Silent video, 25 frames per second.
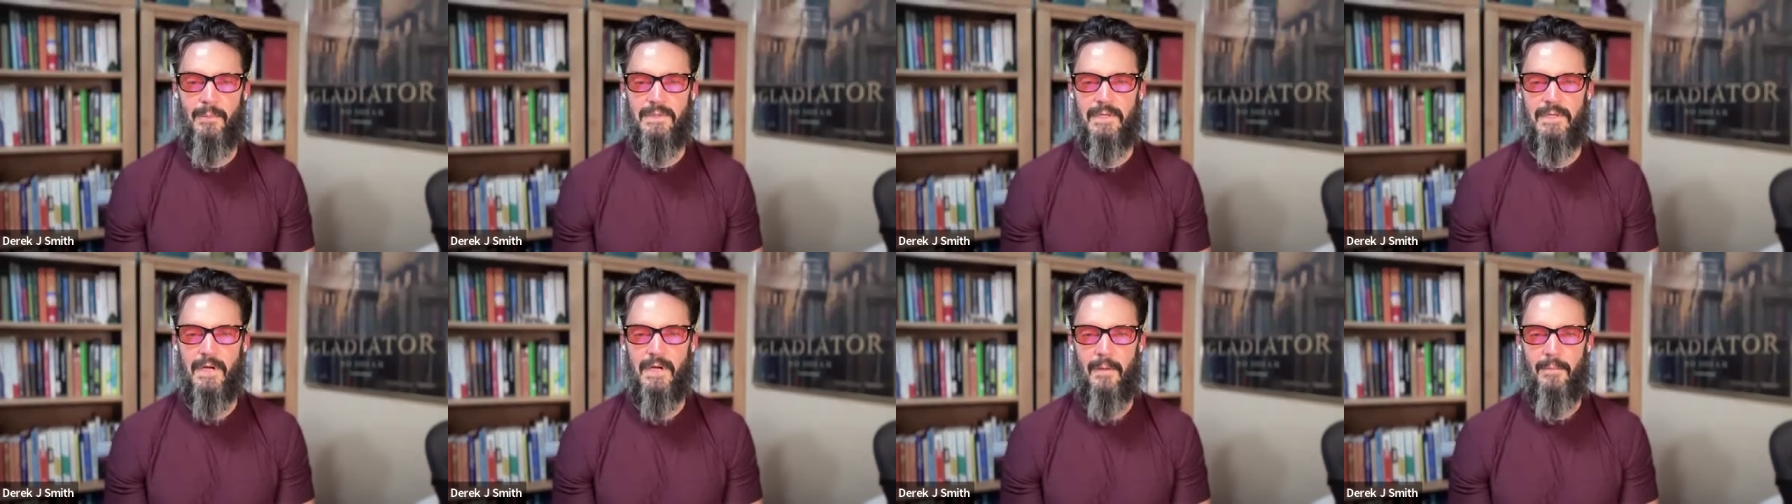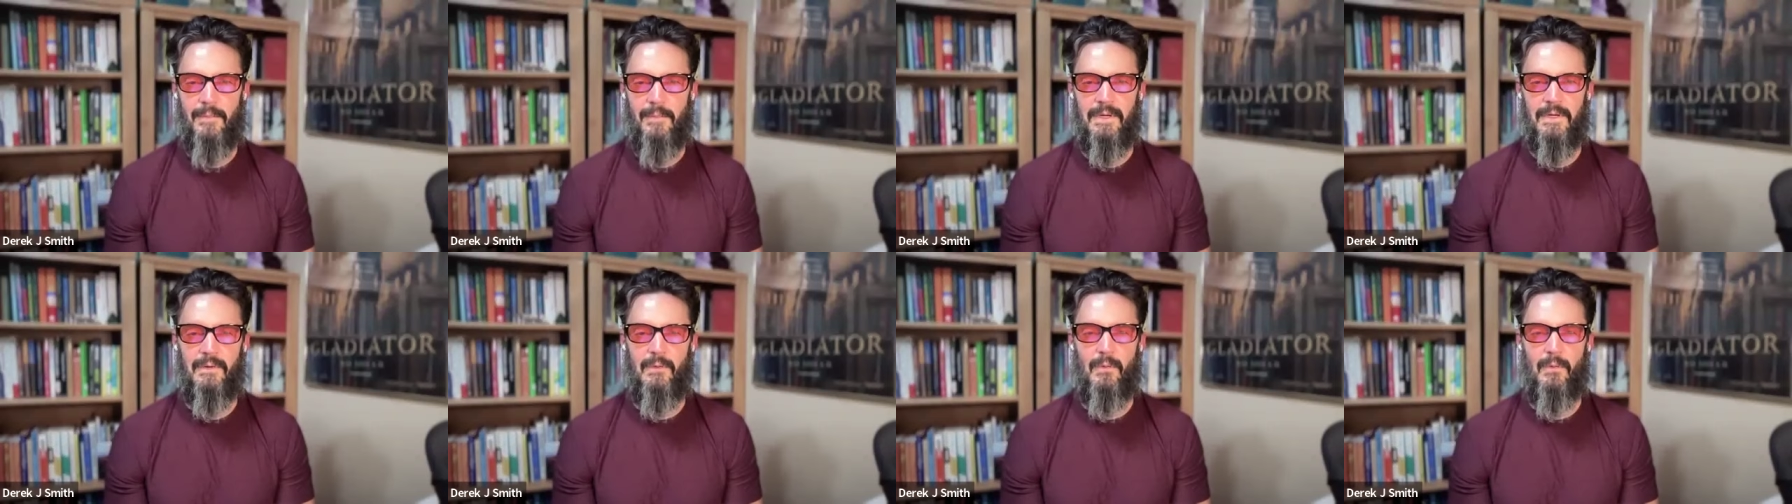
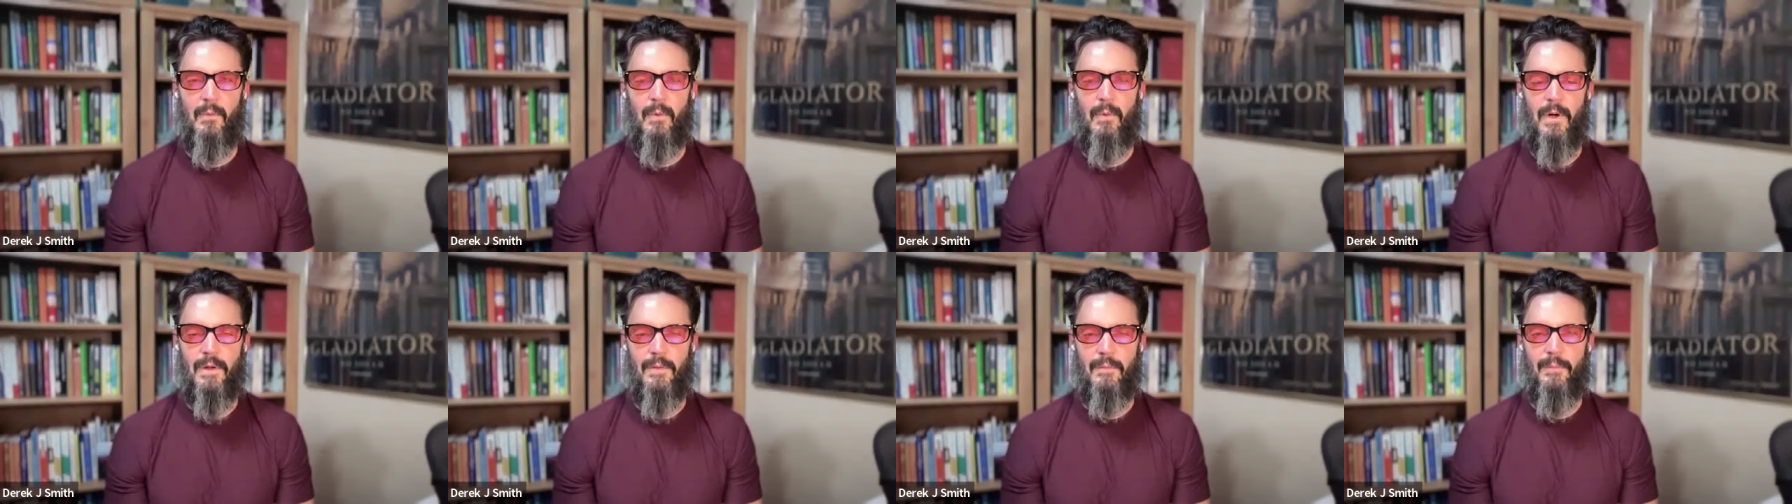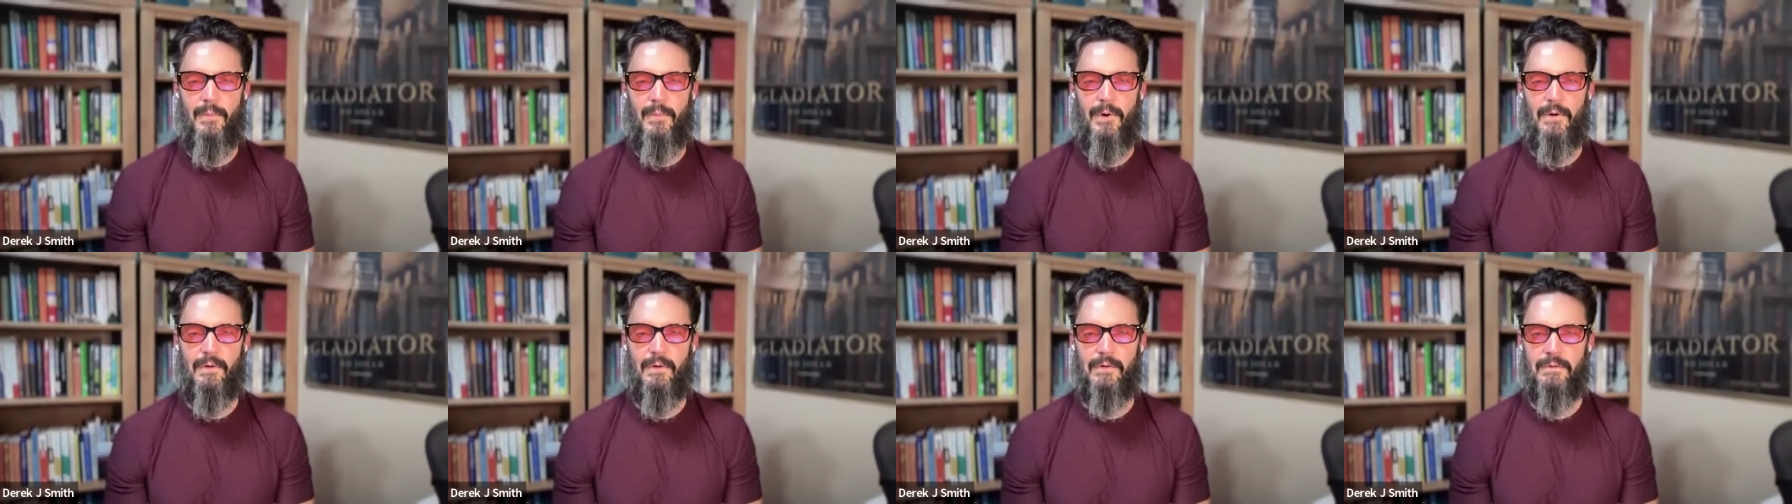subatomic
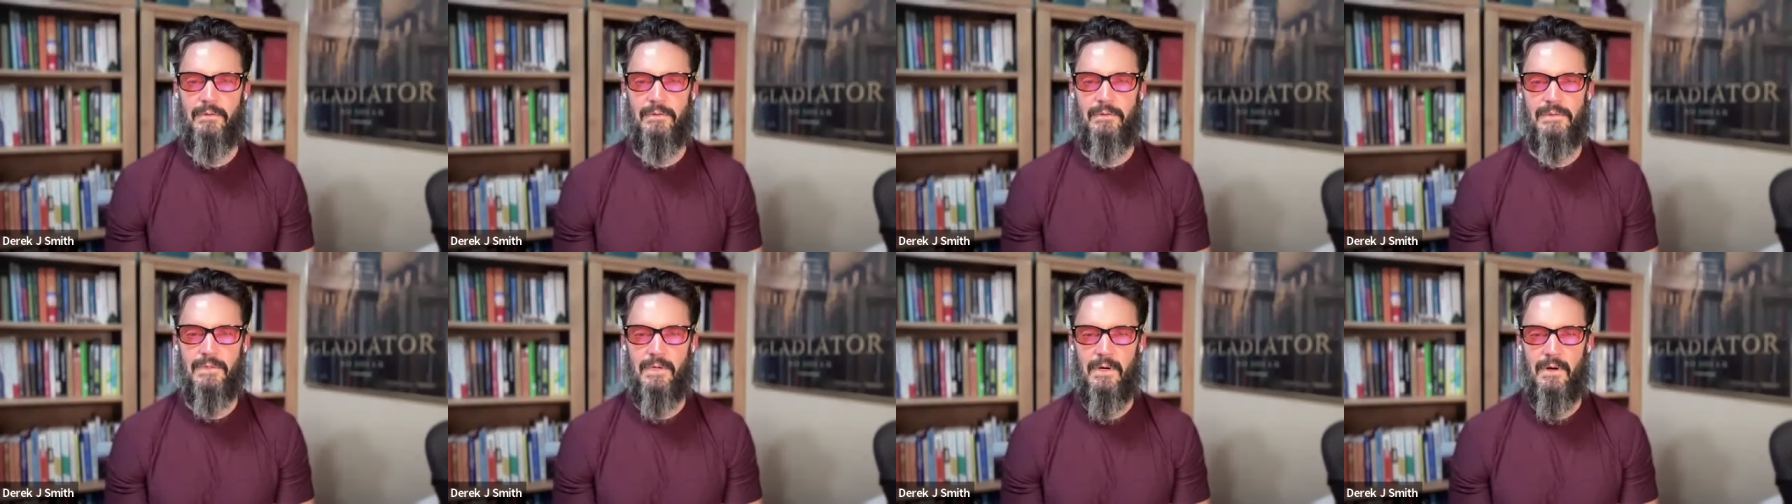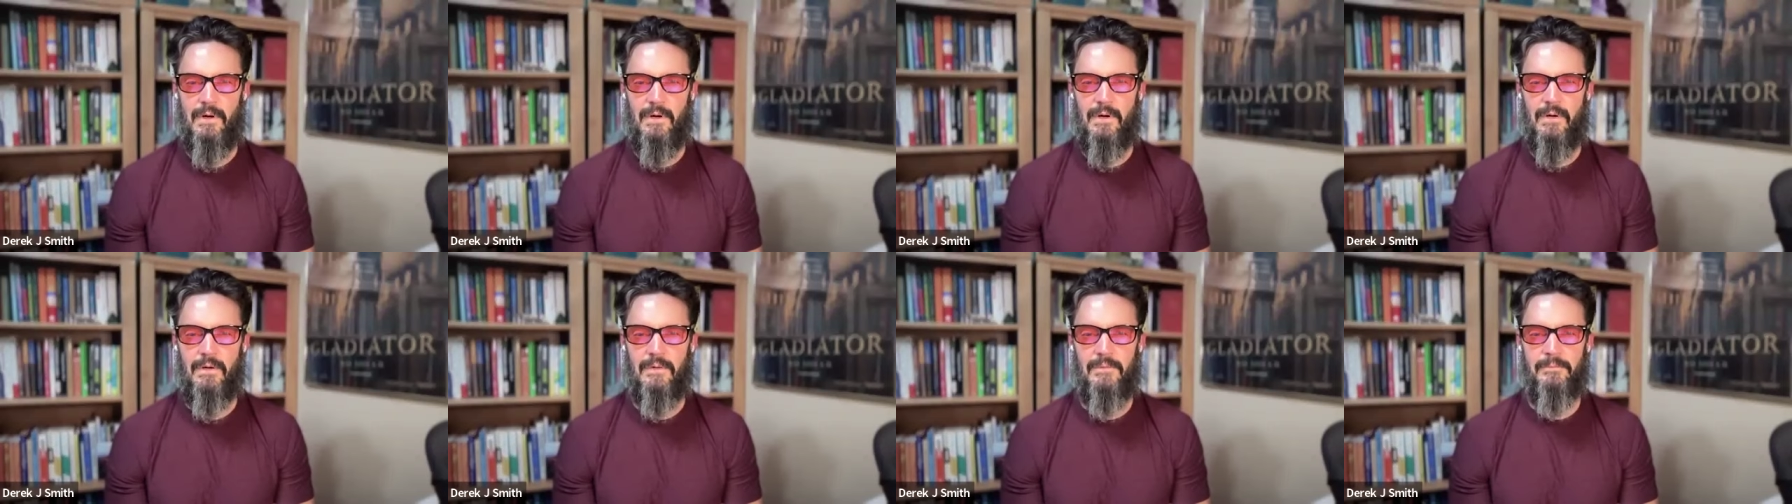quantum particles
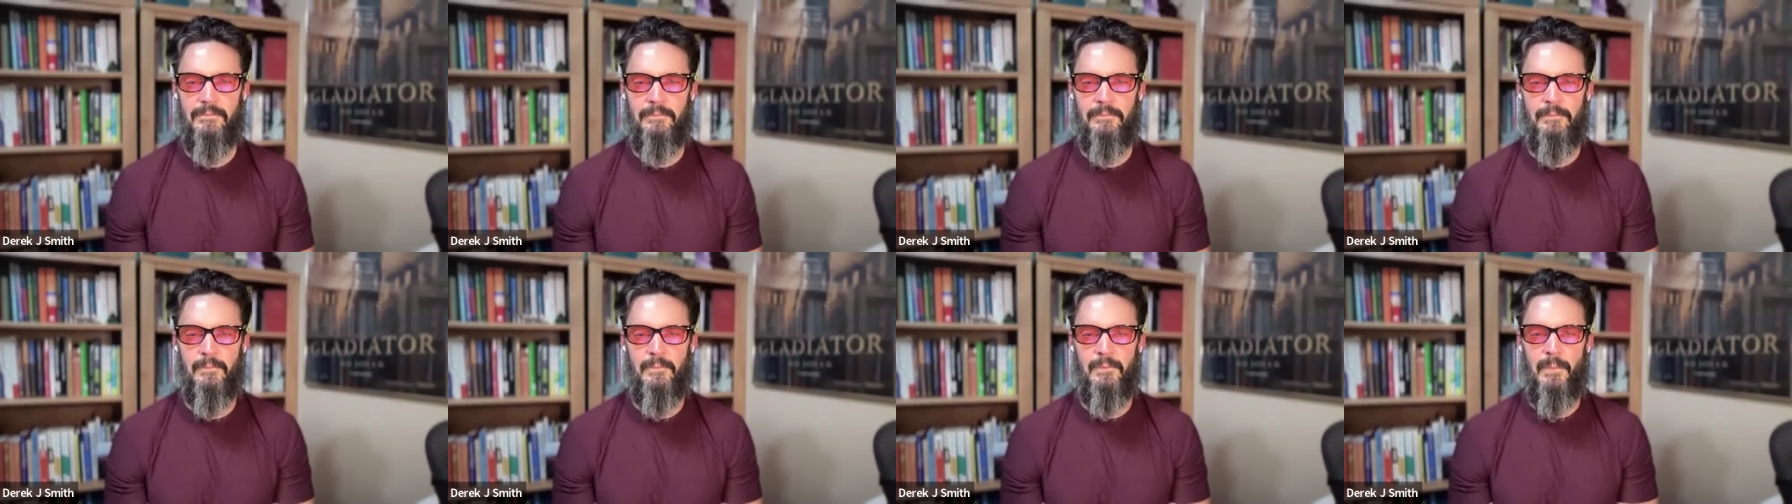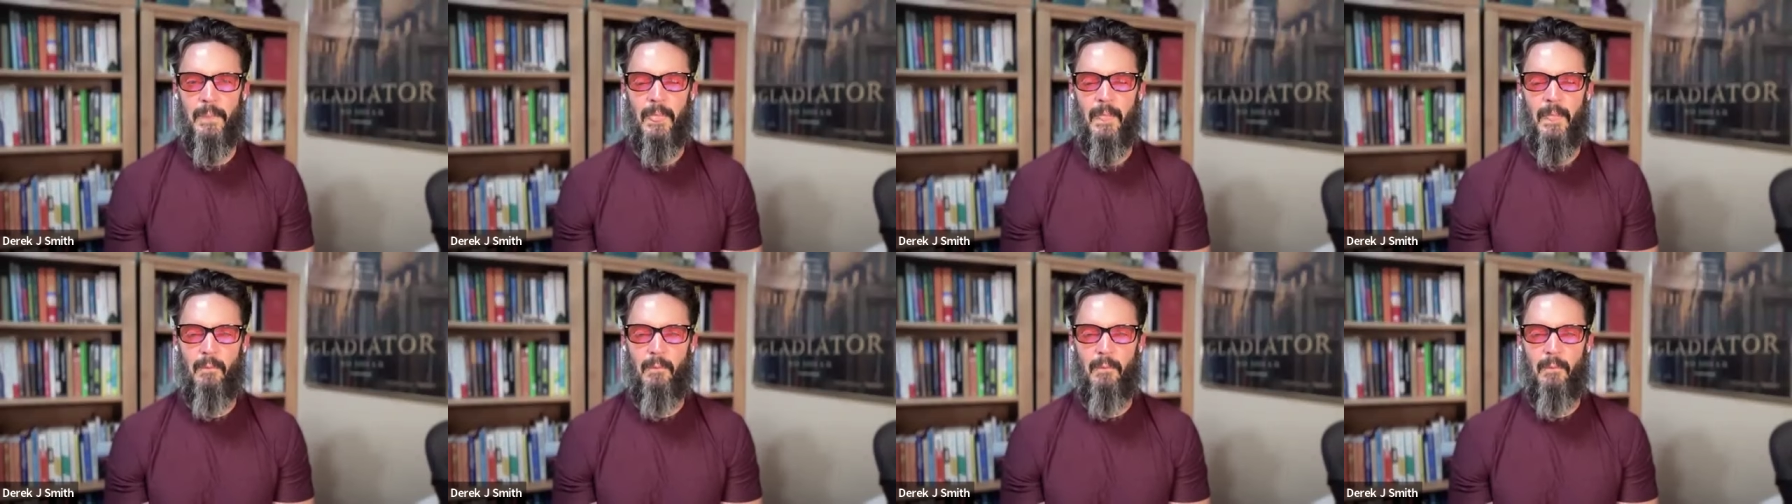are?